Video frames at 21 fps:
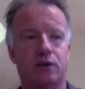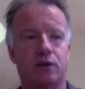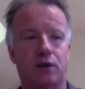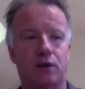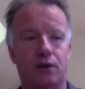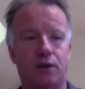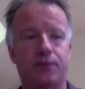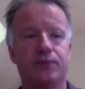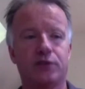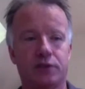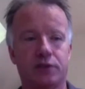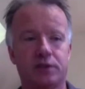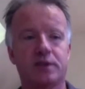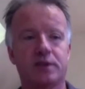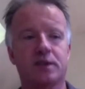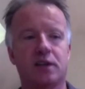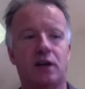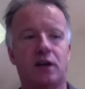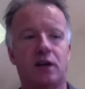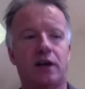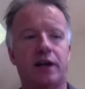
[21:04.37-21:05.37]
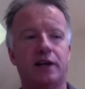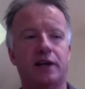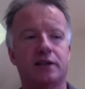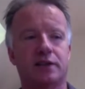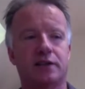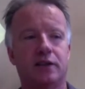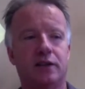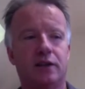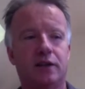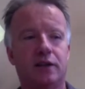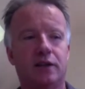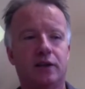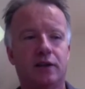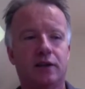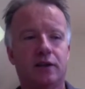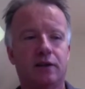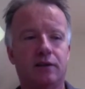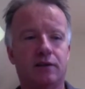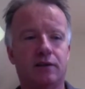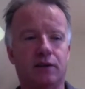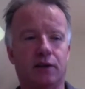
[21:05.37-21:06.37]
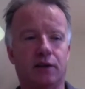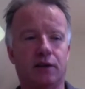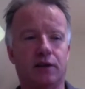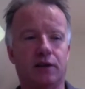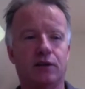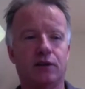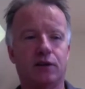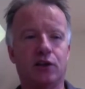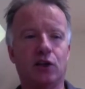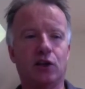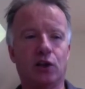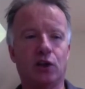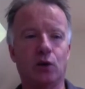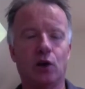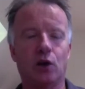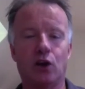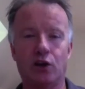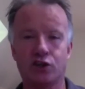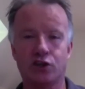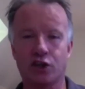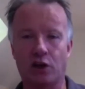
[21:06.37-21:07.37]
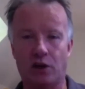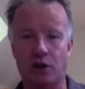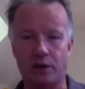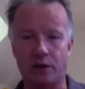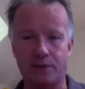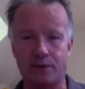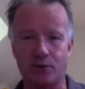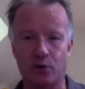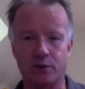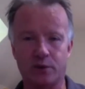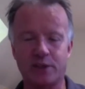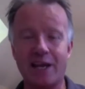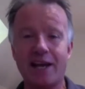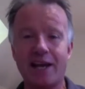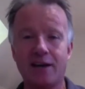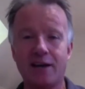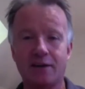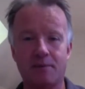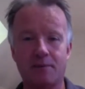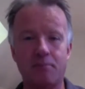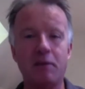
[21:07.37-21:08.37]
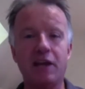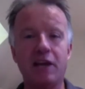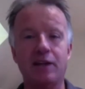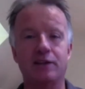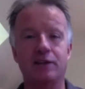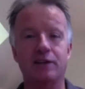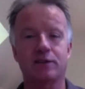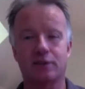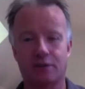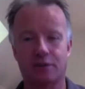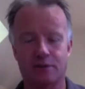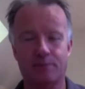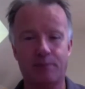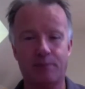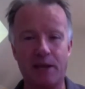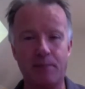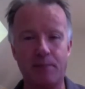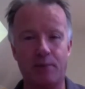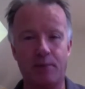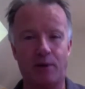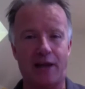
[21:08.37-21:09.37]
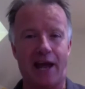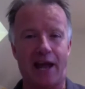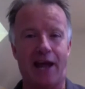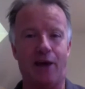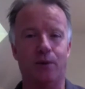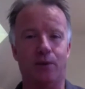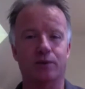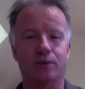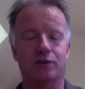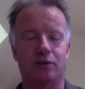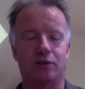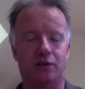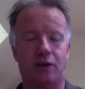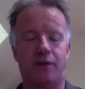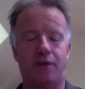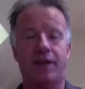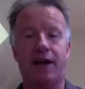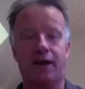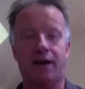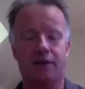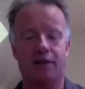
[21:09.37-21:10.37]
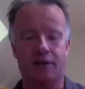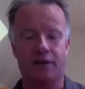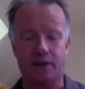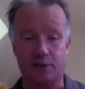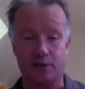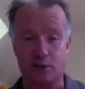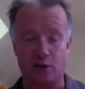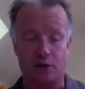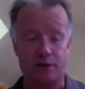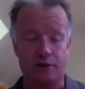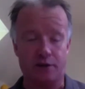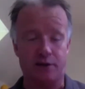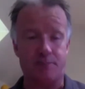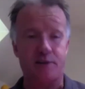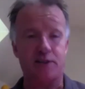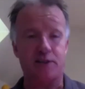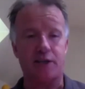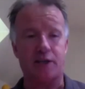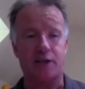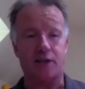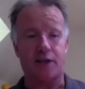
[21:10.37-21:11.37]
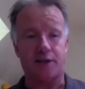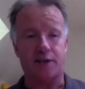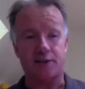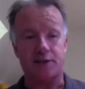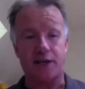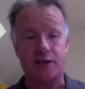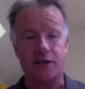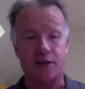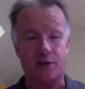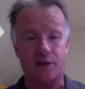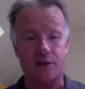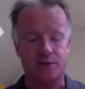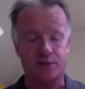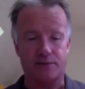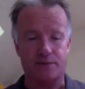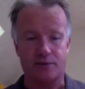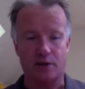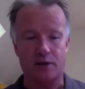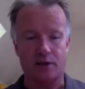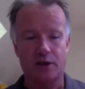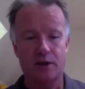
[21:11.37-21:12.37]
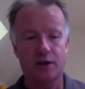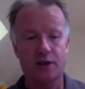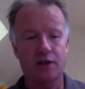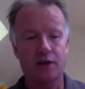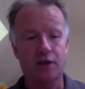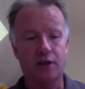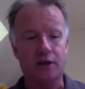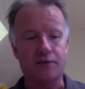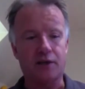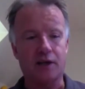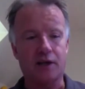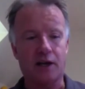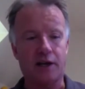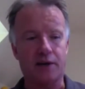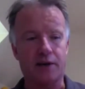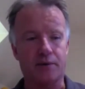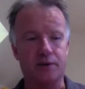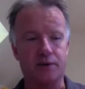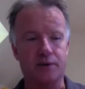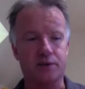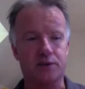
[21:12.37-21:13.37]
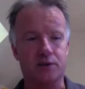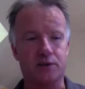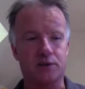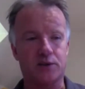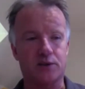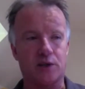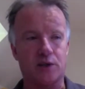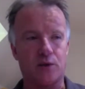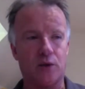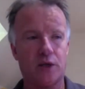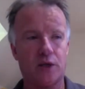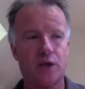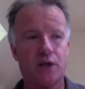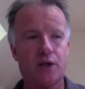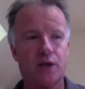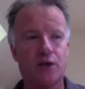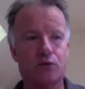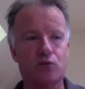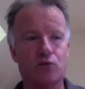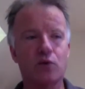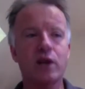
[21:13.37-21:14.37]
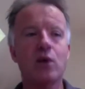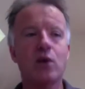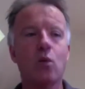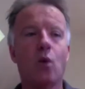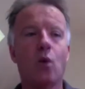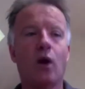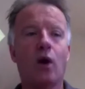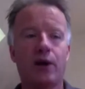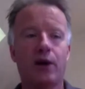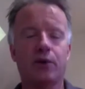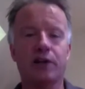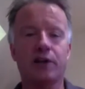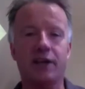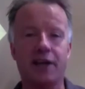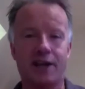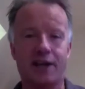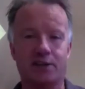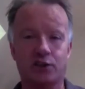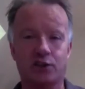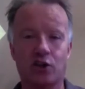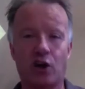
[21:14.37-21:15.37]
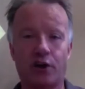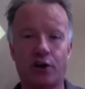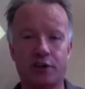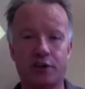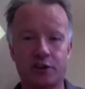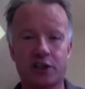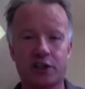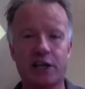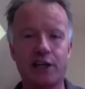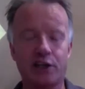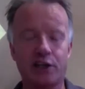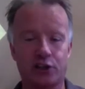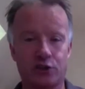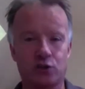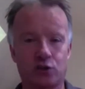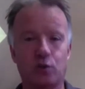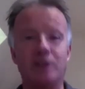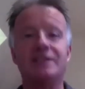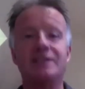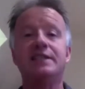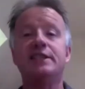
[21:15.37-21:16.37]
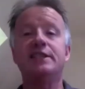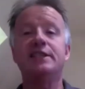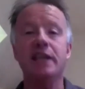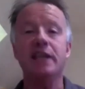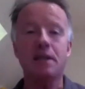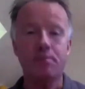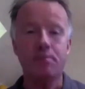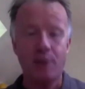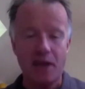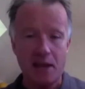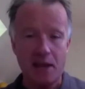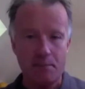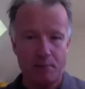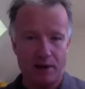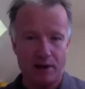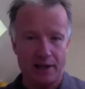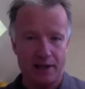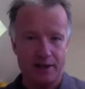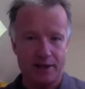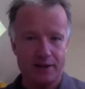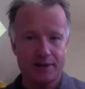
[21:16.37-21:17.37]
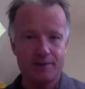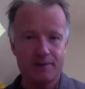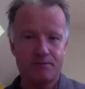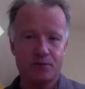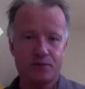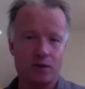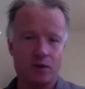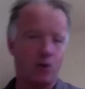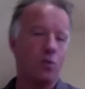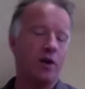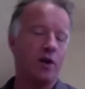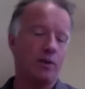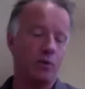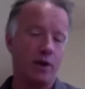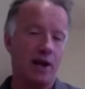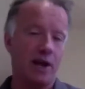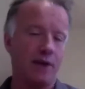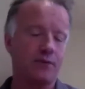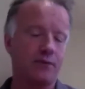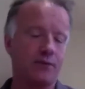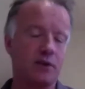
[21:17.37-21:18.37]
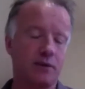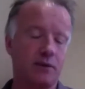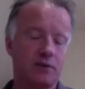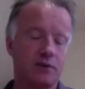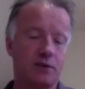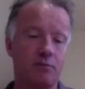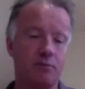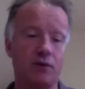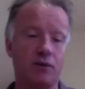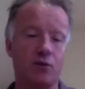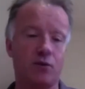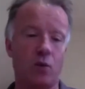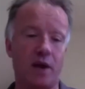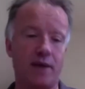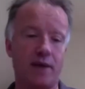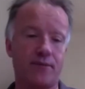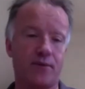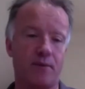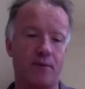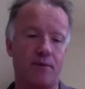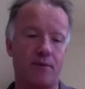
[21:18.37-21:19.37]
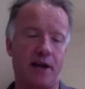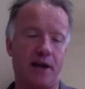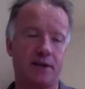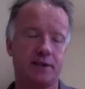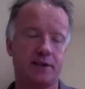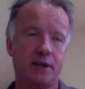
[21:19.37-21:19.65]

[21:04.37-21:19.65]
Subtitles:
often cite that, you know, large carnivores in means people out, and that in Scotland in particular has echoes of the clearances. So rewilding has connotations with depeopling, and we have to move away from that.